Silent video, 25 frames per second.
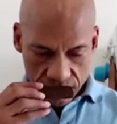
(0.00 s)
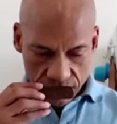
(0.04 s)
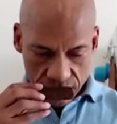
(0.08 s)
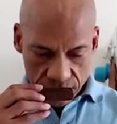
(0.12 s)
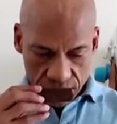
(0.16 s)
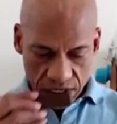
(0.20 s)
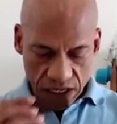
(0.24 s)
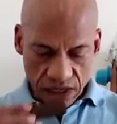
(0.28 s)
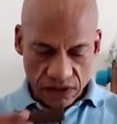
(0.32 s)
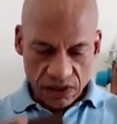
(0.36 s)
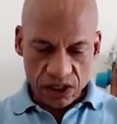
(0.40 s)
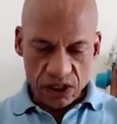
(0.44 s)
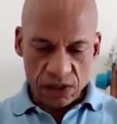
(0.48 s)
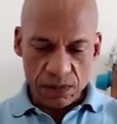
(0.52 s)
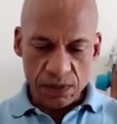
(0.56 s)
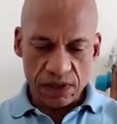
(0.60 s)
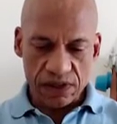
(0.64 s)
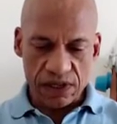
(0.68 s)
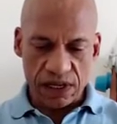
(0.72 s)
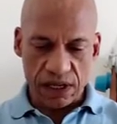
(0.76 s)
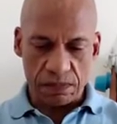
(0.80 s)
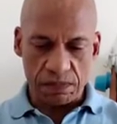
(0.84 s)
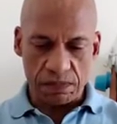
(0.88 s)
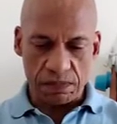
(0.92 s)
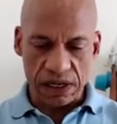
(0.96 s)
And this smells
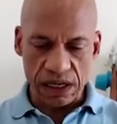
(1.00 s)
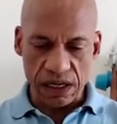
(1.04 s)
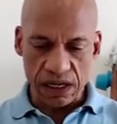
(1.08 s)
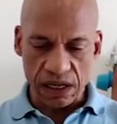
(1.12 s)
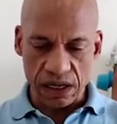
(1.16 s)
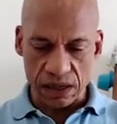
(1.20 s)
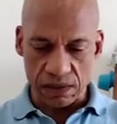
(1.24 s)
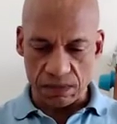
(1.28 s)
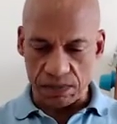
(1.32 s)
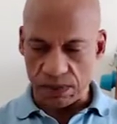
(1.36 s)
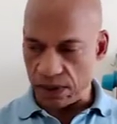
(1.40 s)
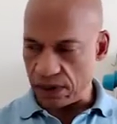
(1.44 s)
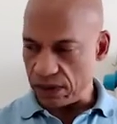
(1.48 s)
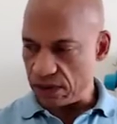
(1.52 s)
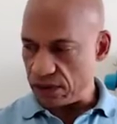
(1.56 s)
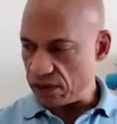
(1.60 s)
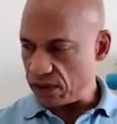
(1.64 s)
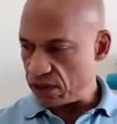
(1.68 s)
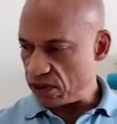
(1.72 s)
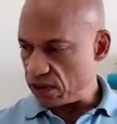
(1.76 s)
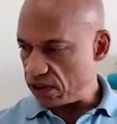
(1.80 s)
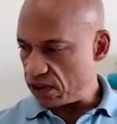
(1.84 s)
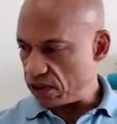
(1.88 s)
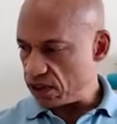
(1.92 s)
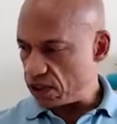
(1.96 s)
like peanut butter.
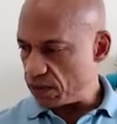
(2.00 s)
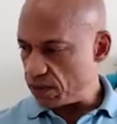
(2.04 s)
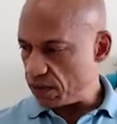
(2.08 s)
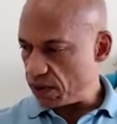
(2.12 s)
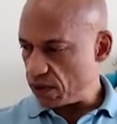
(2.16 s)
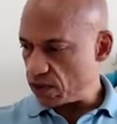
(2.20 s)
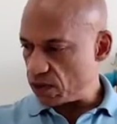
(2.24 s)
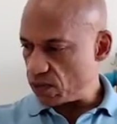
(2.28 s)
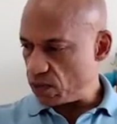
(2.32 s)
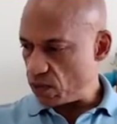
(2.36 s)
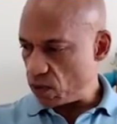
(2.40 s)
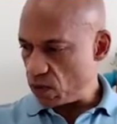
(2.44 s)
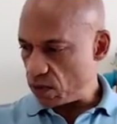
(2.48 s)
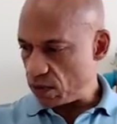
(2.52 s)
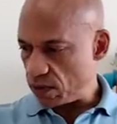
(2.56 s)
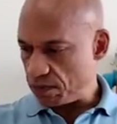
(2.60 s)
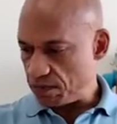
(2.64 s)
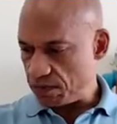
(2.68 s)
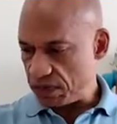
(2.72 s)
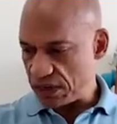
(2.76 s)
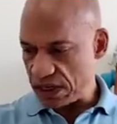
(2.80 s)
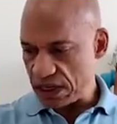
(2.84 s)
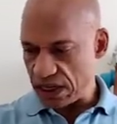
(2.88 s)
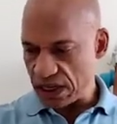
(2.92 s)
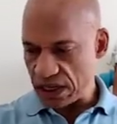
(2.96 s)
It smells more
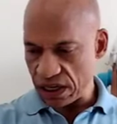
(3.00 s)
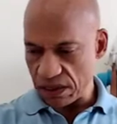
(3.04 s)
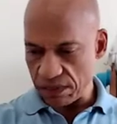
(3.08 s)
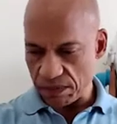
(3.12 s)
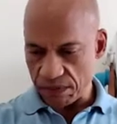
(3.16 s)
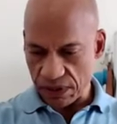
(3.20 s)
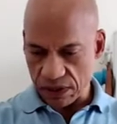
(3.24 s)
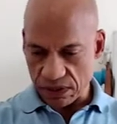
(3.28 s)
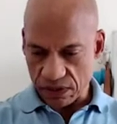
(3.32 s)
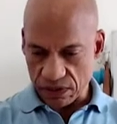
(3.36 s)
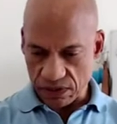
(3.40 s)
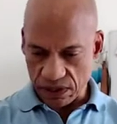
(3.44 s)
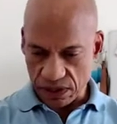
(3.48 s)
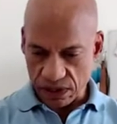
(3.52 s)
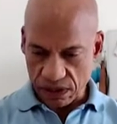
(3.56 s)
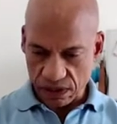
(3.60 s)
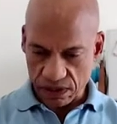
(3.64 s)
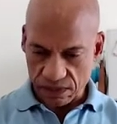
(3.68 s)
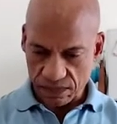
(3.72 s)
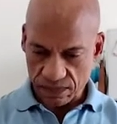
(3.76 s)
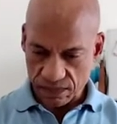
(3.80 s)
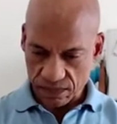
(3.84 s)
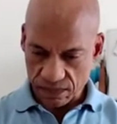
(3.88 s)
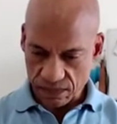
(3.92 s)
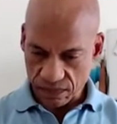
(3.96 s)
peanut buttery.
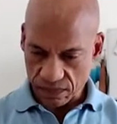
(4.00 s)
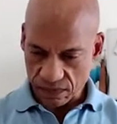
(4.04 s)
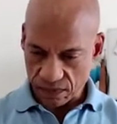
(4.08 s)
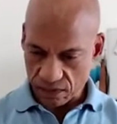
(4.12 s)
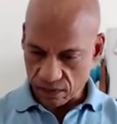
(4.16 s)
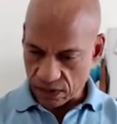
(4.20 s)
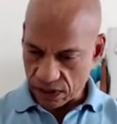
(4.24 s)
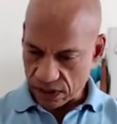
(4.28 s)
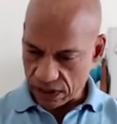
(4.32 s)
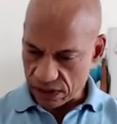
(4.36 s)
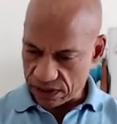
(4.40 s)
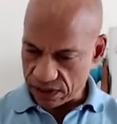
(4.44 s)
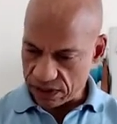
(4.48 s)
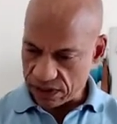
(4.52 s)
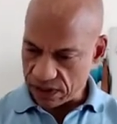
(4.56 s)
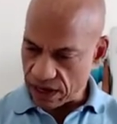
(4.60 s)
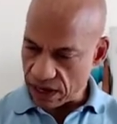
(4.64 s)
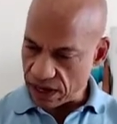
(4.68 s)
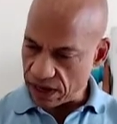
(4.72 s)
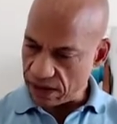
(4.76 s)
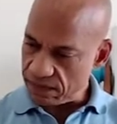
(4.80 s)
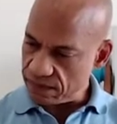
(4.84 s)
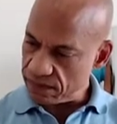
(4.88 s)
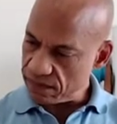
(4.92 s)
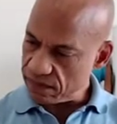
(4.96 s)
Why is
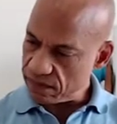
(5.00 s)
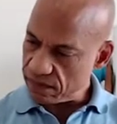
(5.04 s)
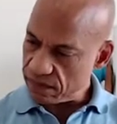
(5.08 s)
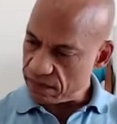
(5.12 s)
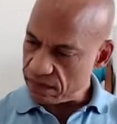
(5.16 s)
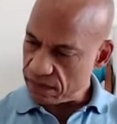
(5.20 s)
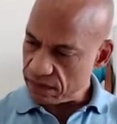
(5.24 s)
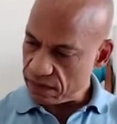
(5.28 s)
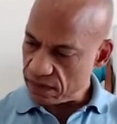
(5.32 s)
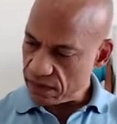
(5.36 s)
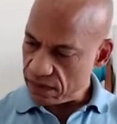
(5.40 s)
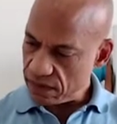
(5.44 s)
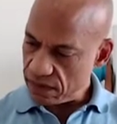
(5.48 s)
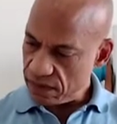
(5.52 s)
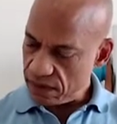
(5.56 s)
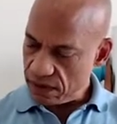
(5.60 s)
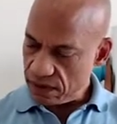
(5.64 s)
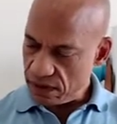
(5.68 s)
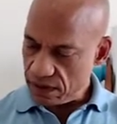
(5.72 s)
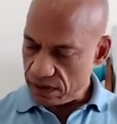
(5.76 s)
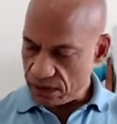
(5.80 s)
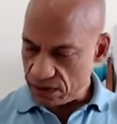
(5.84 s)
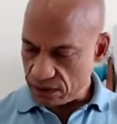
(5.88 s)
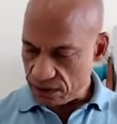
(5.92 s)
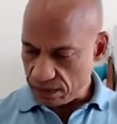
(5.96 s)
that?
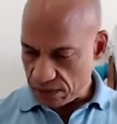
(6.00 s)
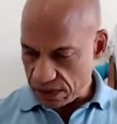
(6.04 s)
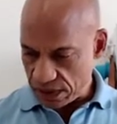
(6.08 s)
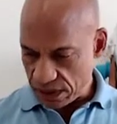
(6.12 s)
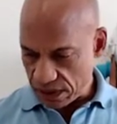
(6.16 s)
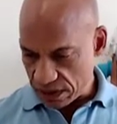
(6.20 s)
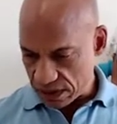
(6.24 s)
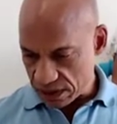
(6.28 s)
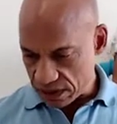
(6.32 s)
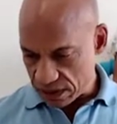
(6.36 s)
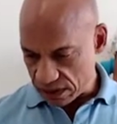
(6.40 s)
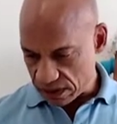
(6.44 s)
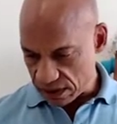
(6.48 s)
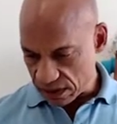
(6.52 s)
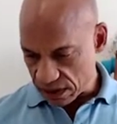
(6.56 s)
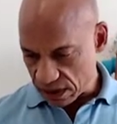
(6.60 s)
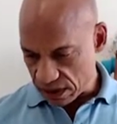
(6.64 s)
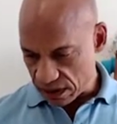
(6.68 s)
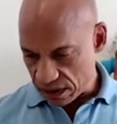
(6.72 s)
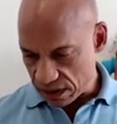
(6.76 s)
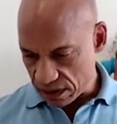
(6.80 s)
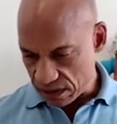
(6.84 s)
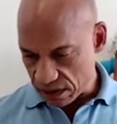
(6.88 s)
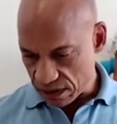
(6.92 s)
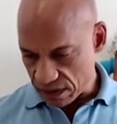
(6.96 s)
Is there peanuts inside
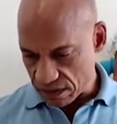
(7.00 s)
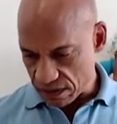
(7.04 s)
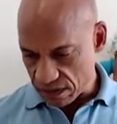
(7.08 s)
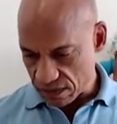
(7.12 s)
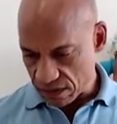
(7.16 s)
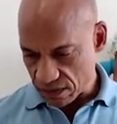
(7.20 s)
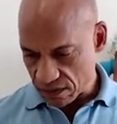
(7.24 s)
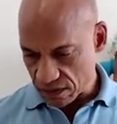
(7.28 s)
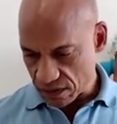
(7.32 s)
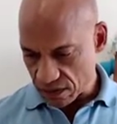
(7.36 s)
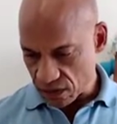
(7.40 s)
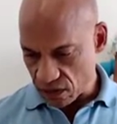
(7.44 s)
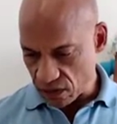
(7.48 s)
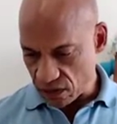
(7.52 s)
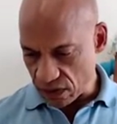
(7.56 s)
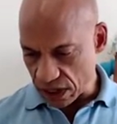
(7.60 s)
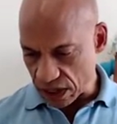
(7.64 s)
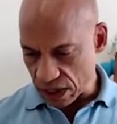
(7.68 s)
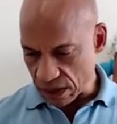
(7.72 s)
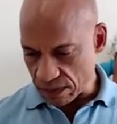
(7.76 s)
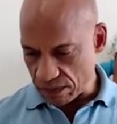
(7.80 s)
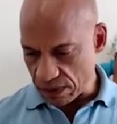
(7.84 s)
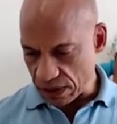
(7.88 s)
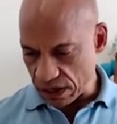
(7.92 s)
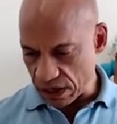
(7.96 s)
here? Oh yeah,
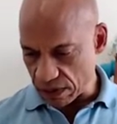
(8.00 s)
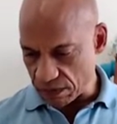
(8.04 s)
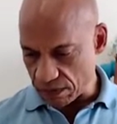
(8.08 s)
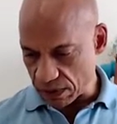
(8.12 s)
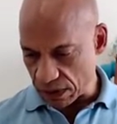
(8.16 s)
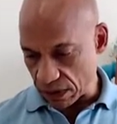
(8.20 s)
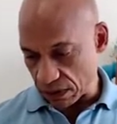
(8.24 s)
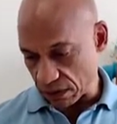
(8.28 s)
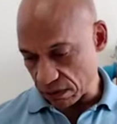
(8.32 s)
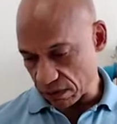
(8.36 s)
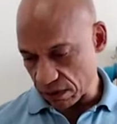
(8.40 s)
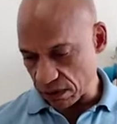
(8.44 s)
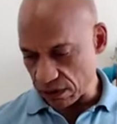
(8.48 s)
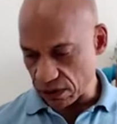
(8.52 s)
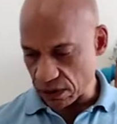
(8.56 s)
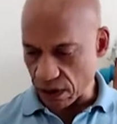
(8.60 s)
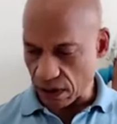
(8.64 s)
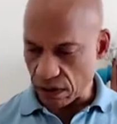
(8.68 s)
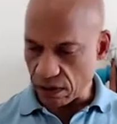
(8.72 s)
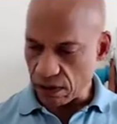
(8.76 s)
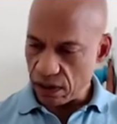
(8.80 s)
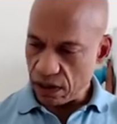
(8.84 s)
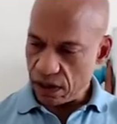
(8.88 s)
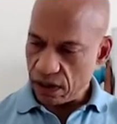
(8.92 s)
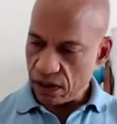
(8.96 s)
peanut butter. There you
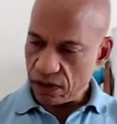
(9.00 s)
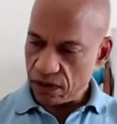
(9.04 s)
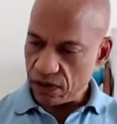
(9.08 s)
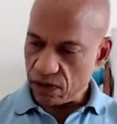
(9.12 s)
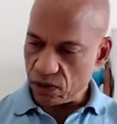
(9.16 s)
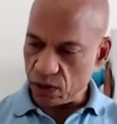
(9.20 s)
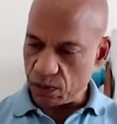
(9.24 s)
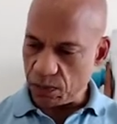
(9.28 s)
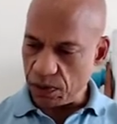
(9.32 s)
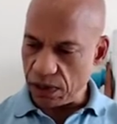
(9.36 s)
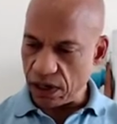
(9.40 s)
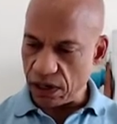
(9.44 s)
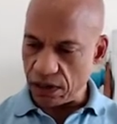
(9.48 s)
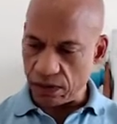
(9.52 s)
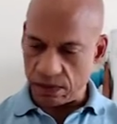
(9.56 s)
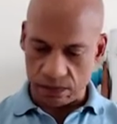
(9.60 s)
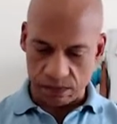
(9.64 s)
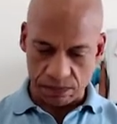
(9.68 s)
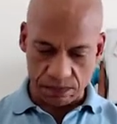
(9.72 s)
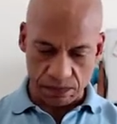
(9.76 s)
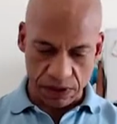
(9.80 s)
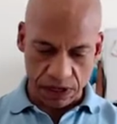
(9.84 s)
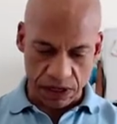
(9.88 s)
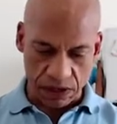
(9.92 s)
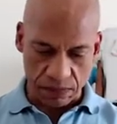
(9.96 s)
go. So there's
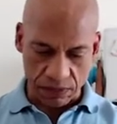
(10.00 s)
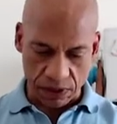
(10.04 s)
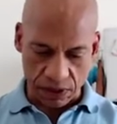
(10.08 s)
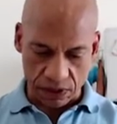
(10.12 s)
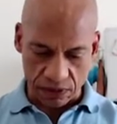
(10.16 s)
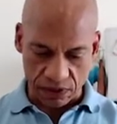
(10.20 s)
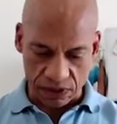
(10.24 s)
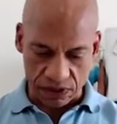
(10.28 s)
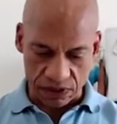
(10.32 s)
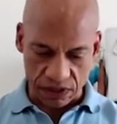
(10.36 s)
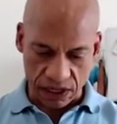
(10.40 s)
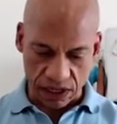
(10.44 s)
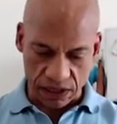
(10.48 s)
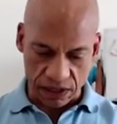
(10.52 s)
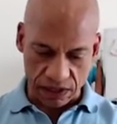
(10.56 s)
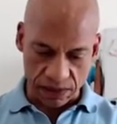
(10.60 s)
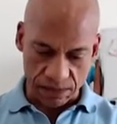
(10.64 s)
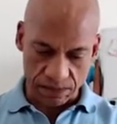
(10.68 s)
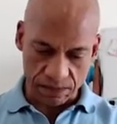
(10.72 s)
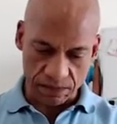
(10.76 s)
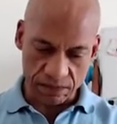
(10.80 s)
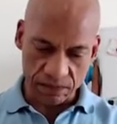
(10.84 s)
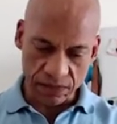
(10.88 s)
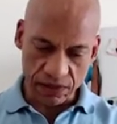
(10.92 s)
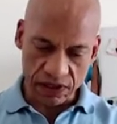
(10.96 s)
peanut butter inside here.
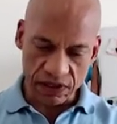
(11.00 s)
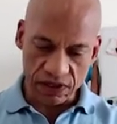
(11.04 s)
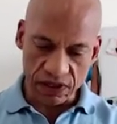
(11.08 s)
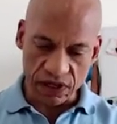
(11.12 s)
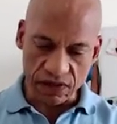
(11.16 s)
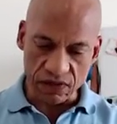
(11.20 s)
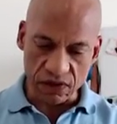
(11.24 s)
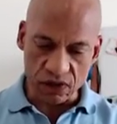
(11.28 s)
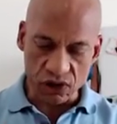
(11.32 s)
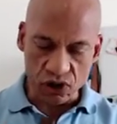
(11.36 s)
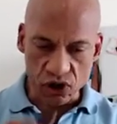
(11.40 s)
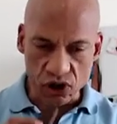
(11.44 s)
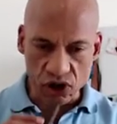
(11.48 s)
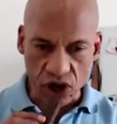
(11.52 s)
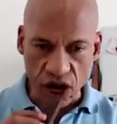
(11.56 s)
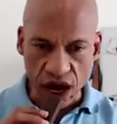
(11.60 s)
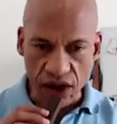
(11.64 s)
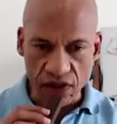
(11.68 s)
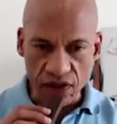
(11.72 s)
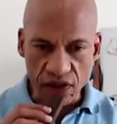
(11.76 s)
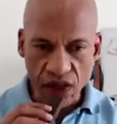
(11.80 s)
Let's give this a shot.